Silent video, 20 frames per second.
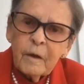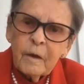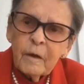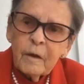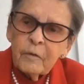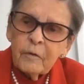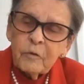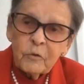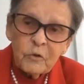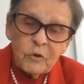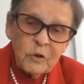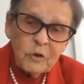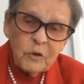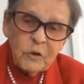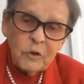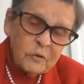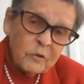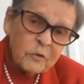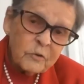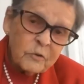So she
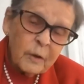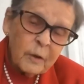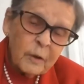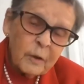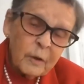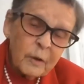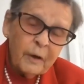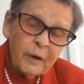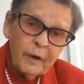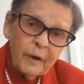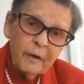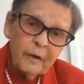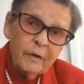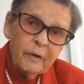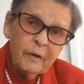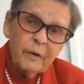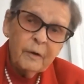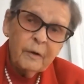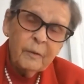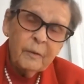inches up behind
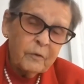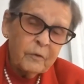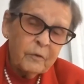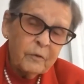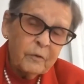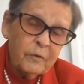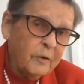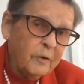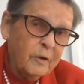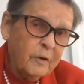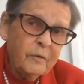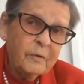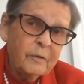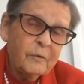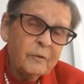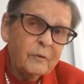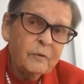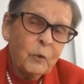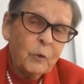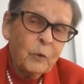him very
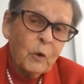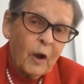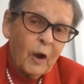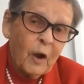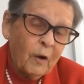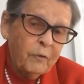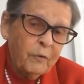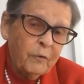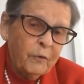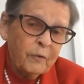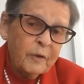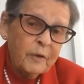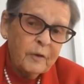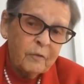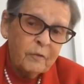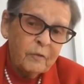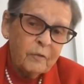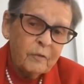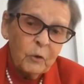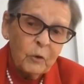carefully
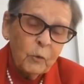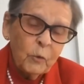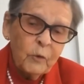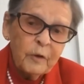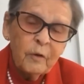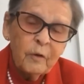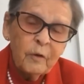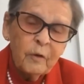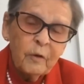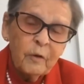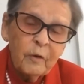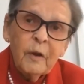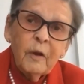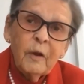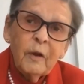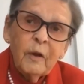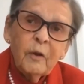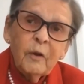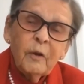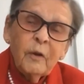and slowly and
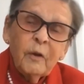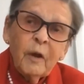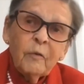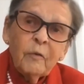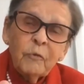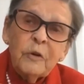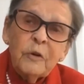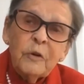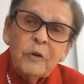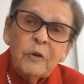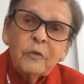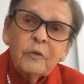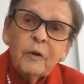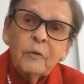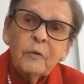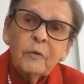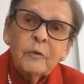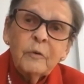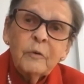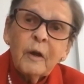reaches
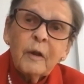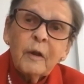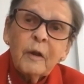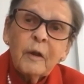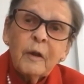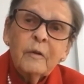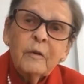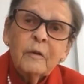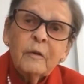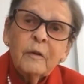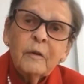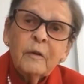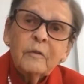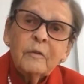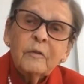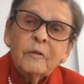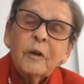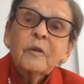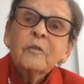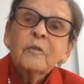out and
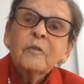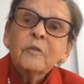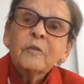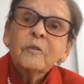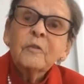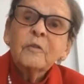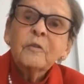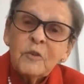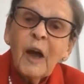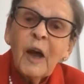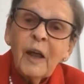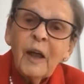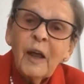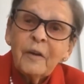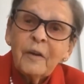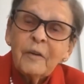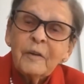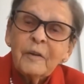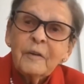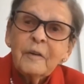touches his
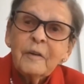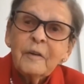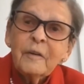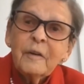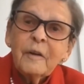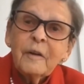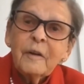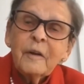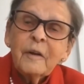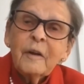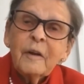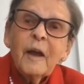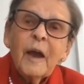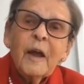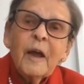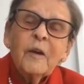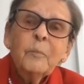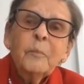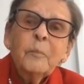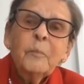talent.
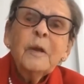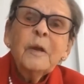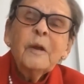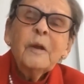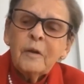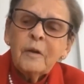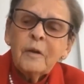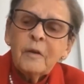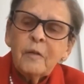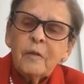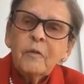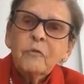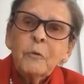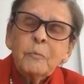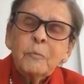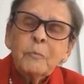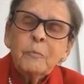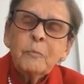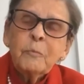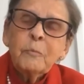And immediately, the
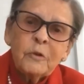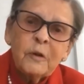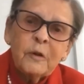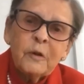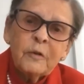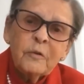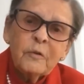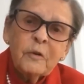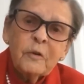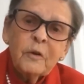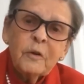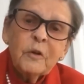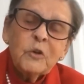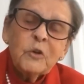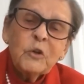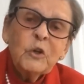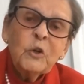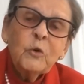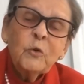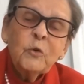scripture says,
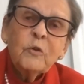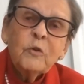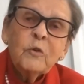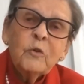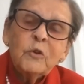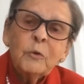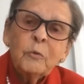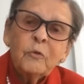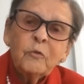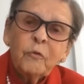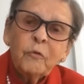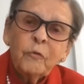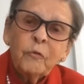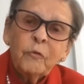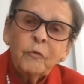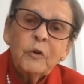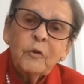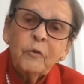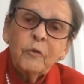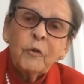she knew that she was
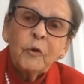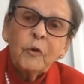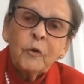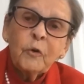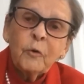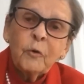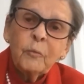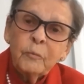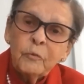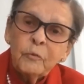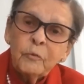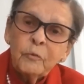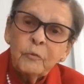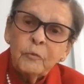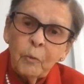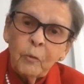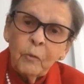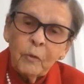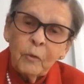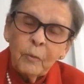freed of her
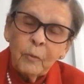trouble.